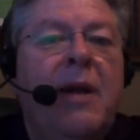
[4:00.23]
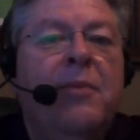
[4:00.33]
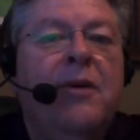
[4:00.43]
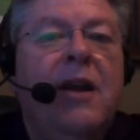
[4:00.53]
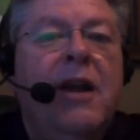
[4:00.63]

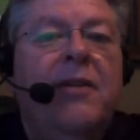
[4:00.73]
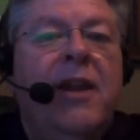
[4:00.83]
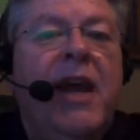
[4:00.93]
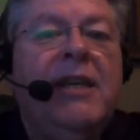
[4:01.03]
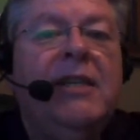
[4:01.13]
paper,
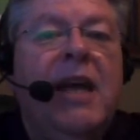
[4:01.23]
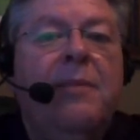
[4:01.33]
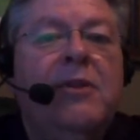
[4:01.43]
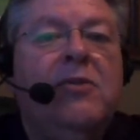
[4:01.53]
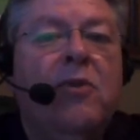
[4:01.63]
the next
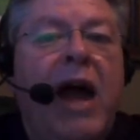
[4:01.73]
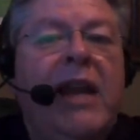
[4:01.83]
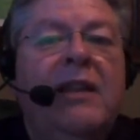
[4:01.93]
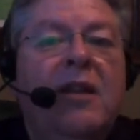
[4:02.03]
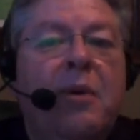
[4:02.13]
step is
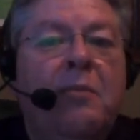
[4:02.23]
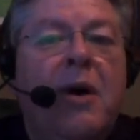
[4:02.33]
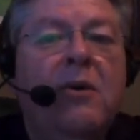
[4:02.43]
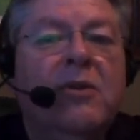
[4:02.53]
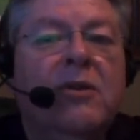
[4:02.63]
writing the
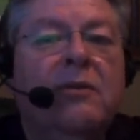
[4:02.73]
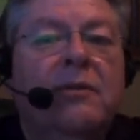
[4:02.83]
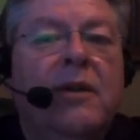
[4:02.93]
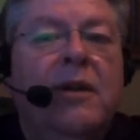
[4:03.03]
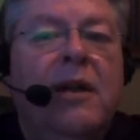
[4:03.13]
proposal.
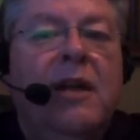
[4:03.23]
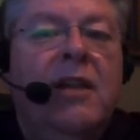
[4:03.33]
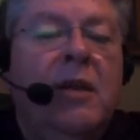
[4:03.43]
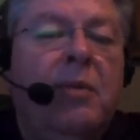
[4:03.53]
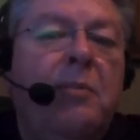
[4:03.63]

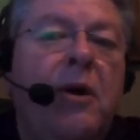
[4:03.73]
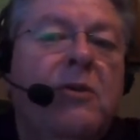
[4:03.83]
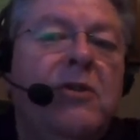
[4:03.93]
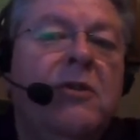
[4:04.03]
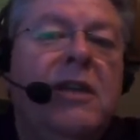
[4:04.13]
The
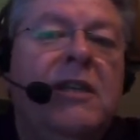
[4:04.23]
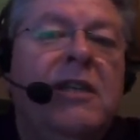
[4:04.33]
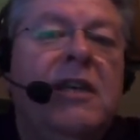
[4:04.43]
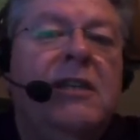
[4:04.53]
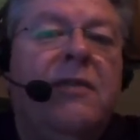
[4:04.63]
proposal
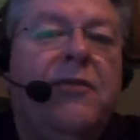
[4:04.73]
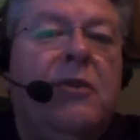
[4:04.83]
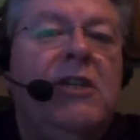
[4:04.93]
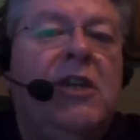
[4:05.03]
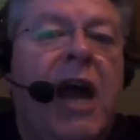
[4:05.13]
consists of
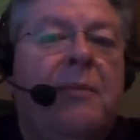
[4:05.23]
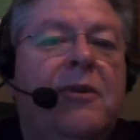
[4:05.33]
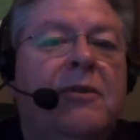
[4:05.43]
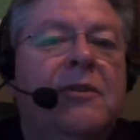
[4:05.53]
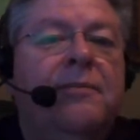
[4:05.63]
3
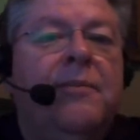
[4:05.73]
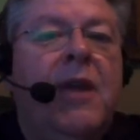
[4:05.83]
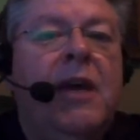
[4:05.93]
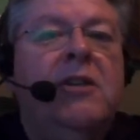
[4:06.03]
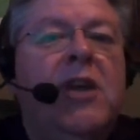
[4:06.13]
chapters.
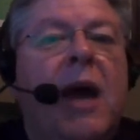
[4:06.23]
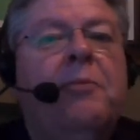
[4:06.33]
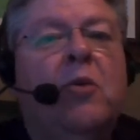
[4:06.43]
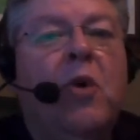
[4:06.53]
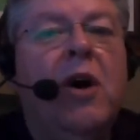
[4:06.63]

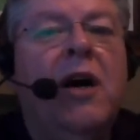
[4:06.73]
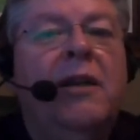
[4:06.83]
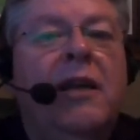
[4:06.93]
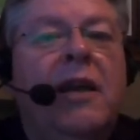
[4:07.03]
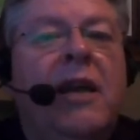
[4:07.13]
Chapter
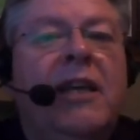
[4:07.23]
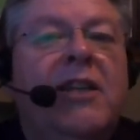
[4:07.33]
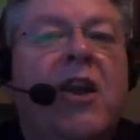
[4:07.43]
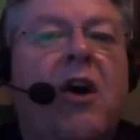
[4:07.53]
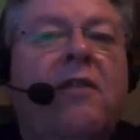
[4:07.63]
1
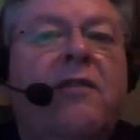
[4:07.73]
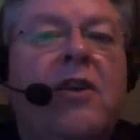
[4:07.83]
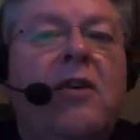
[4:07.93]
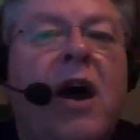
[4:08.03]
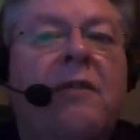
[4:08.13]
is an
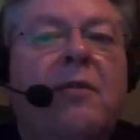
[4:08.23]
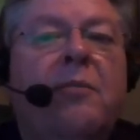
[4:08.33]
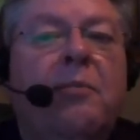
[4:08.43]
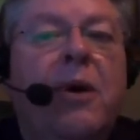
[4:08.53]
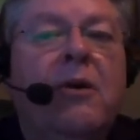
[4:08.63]
overview of the
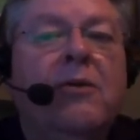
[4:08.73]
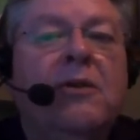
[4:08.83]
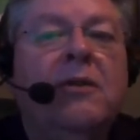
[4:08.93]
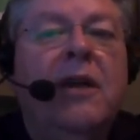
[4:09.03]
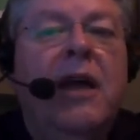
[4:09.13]

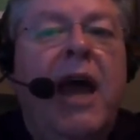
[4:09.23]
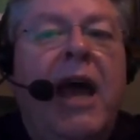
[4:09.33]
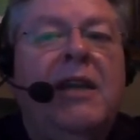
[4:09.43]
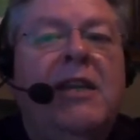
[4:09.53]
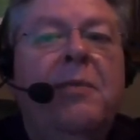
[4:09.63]
proposal
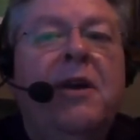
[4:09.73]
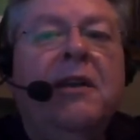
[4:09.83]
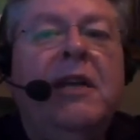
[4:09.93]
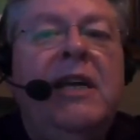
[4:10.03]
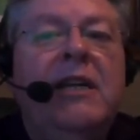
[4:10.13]
and
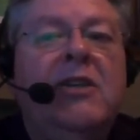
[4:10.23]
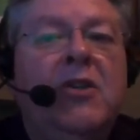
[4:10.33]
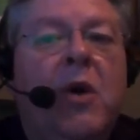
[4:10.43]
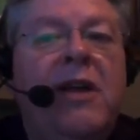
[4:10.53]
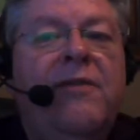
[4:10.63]
typically is
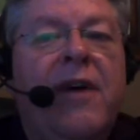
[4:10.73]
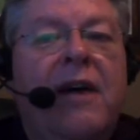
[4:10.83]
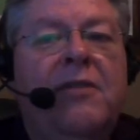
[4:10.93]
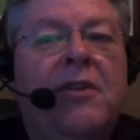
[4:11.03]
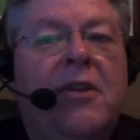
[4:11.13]

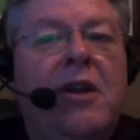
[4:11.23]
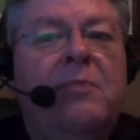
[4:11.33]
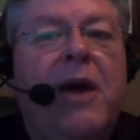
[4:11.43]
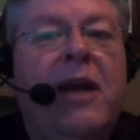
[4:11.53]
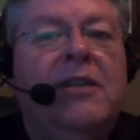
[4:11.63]
25 to
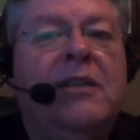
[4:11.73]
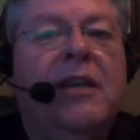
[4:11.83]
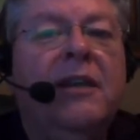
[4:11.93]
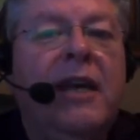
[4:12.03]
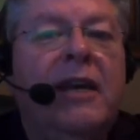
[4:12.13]
30 pages
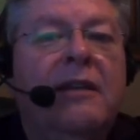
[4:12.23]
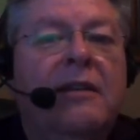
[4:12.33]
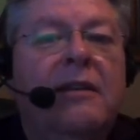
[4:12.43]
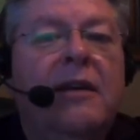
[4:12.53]
in length.